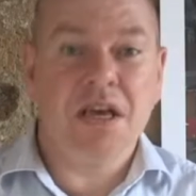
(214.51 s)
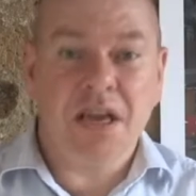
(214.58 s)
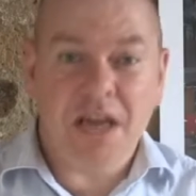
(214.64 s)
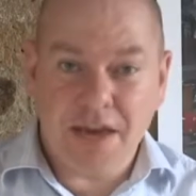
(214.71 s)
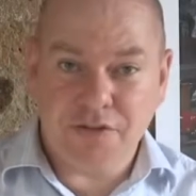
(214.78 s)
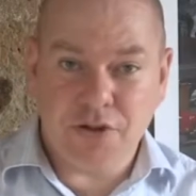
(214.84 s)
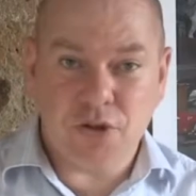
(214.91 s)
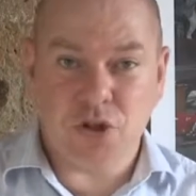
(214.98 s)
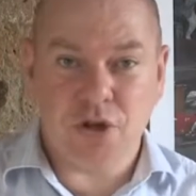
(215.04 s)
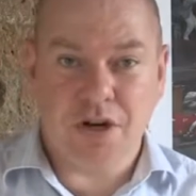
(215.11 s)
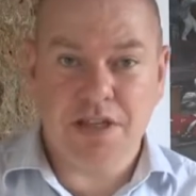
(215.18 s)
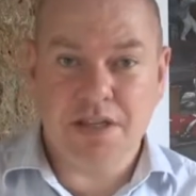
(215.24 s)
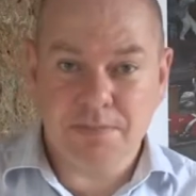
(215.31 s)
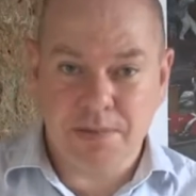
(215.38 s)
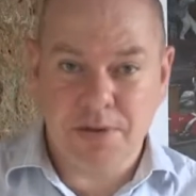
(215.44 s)
if you're trying
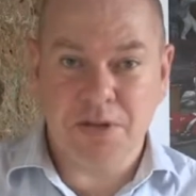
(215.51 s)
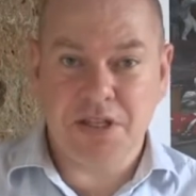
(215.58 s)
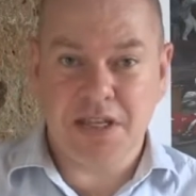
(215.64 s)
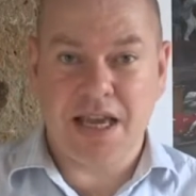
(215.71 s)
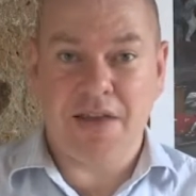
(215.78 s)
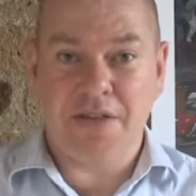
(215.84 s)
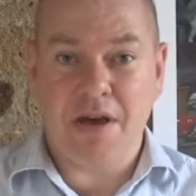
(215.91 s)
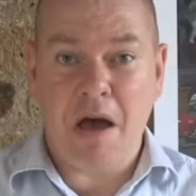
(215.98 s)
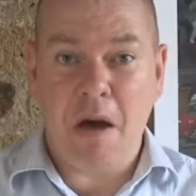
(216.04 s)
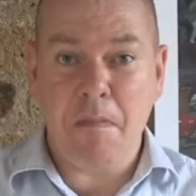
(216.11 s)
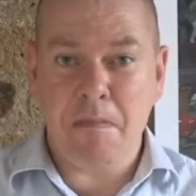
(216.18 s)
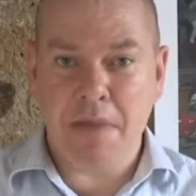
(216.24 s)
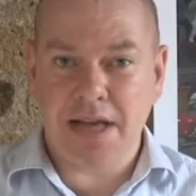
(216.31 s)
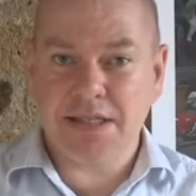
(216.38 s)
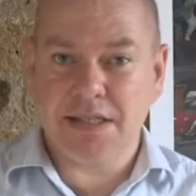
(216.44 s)
to put together a
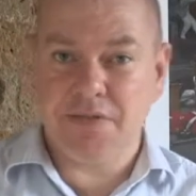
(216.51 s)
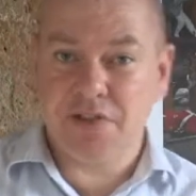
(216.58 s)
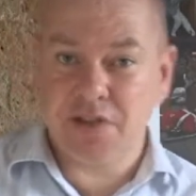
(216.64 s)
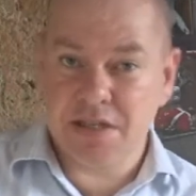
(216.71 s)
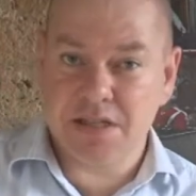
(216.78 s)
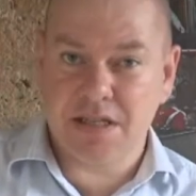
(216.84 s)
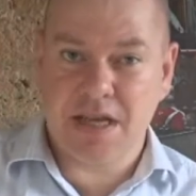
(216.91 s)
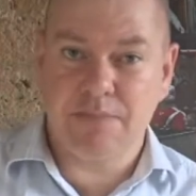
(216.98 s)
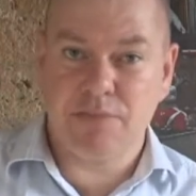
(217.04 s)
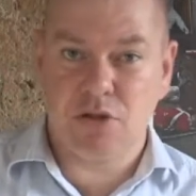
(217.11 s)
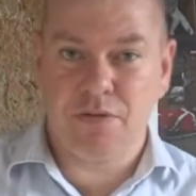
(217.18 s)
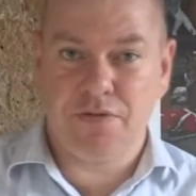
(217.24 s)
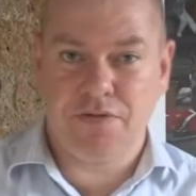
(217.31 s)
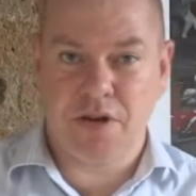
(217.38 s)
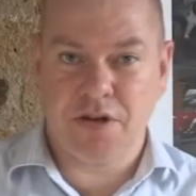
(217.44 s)
massive conceptual
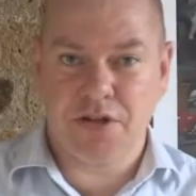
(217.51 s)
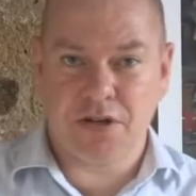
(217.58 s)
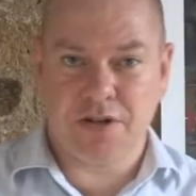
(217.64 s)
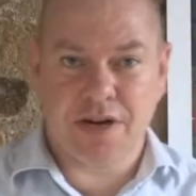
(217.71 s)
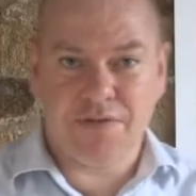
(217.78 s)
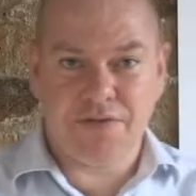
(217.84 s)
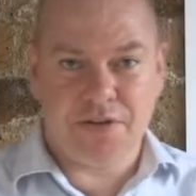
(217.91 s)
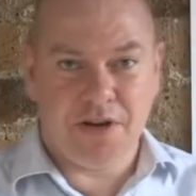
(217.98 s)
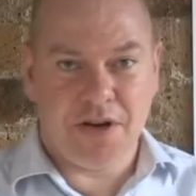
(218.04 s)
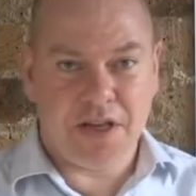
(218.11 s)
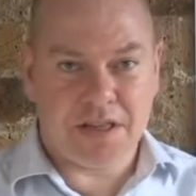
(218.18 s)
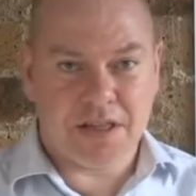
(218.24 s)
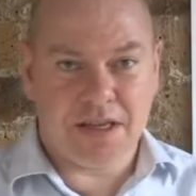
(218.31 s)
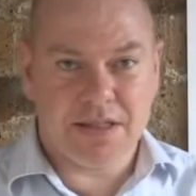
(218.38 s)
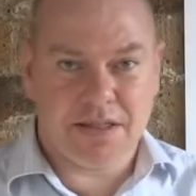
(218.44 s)
photograph like
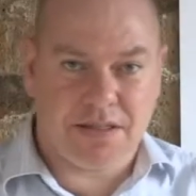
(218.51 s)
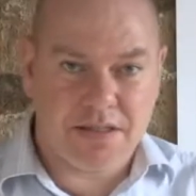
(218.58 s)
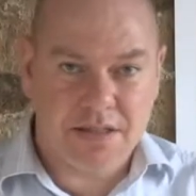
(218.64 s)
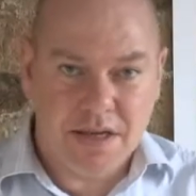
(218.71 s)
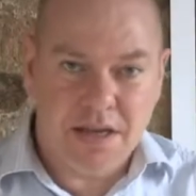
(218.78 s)
this.